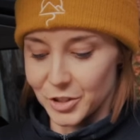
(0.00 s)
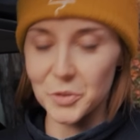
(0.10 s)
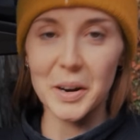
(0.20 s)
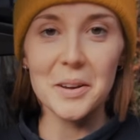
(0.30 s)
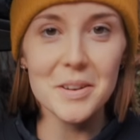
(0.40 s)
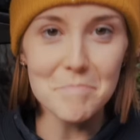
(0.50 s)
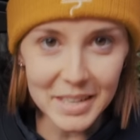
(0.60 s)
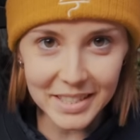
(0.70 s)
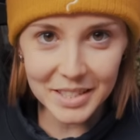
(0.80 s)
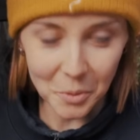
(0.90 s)
do I
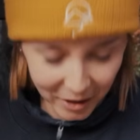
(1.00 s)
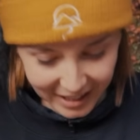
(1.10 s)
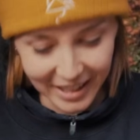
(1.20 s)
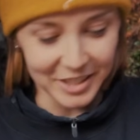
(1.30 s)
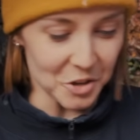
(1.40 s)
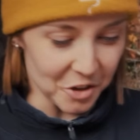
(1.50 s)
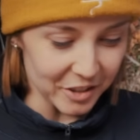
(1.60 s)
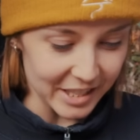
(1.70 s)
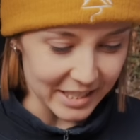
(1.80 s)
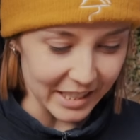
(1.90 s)
miss working at Tokyo
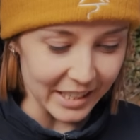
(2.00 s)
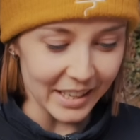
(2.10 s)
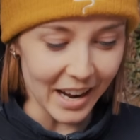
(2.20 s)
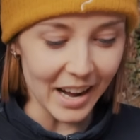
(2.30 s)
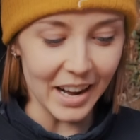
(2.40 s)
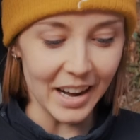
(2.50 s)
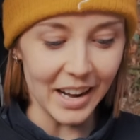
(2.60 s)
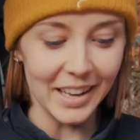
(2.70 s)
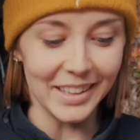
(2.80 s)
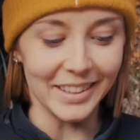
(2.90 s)
Disney?
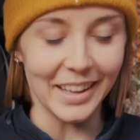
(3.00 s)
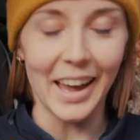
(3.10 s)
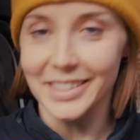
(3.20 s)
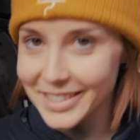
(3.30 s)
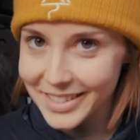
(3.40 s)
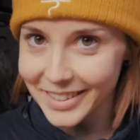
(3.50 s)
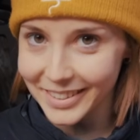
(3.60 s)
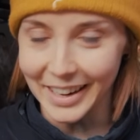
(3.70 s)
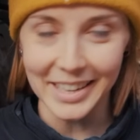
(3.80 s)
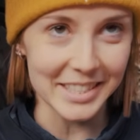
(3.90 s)

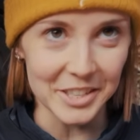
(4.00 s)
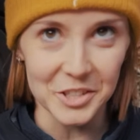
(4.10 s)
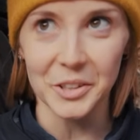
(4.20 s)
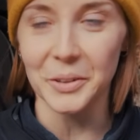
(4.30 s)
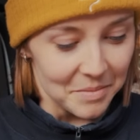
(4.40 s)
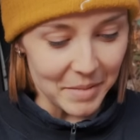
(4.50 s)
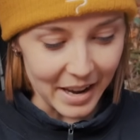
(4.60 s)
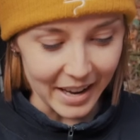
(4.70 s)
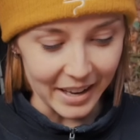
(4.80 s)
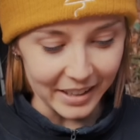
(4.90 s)
Yes, I do.
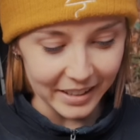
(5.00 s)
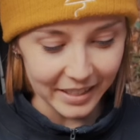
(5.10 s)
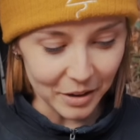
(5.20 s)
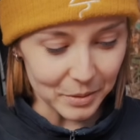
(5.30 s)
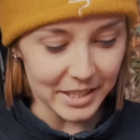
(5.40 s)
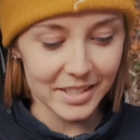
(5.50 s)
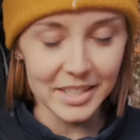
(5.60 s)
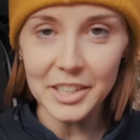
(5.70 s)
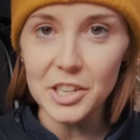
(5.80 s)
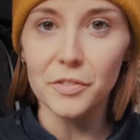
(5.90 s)
Man, that was
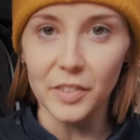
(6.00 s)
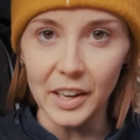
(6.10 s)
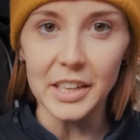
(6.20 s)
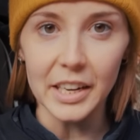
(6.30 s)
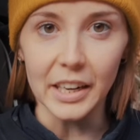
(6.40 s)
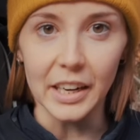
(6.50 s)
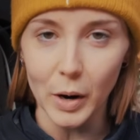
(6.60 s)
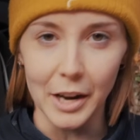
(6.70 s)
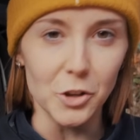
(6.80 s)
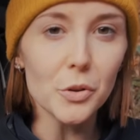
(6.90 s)
such a fun year.
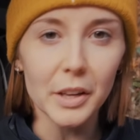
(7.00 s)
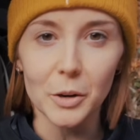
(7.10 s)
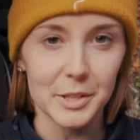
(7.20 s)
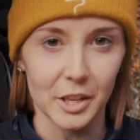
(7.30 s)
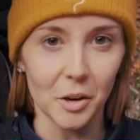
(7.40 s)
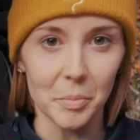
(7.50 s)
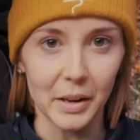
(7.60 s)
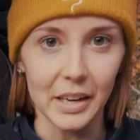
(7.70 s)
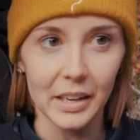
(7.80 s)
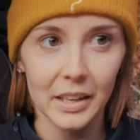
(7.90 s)
I knew that it was gonna
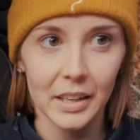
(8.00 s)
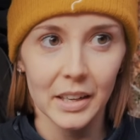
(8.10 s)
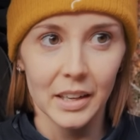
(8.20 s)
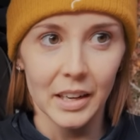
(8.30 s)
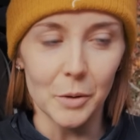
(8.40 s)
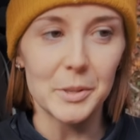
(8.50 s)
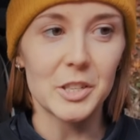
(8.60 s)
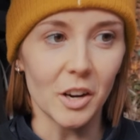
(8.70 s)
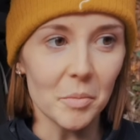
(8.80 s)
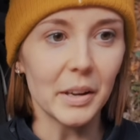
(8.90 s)

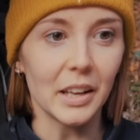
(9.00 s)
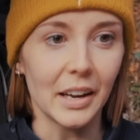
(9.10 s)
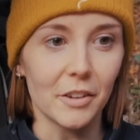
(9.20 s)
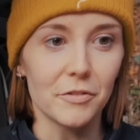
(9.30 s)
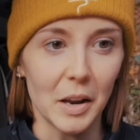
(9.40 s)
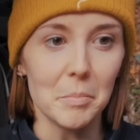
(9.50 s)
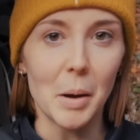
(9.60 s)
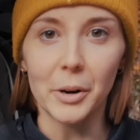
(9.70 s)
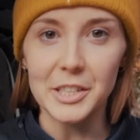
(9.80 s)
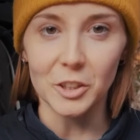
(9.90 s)
be like a fun
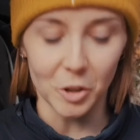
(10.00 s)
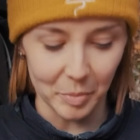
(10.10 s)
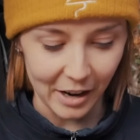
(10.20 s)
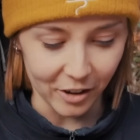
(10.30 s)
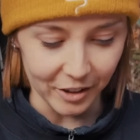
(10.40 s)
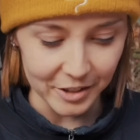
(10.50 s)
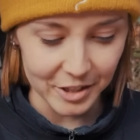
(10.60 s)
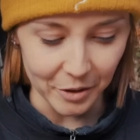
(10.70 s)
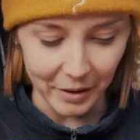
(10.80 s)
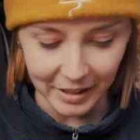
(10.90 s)
memory to look back on.
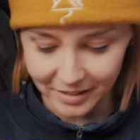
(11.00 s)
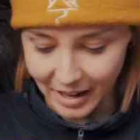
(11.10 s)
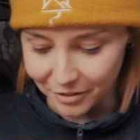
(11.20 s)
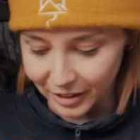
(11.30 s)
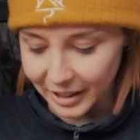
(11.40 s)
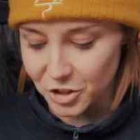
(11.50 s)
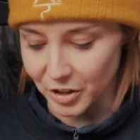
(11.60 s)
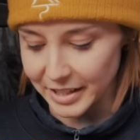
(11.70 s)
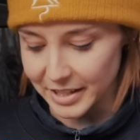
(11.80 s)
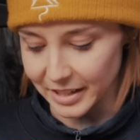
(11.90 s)
So I really
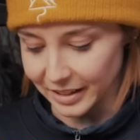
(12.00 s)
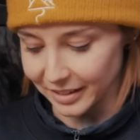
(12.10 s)
tried to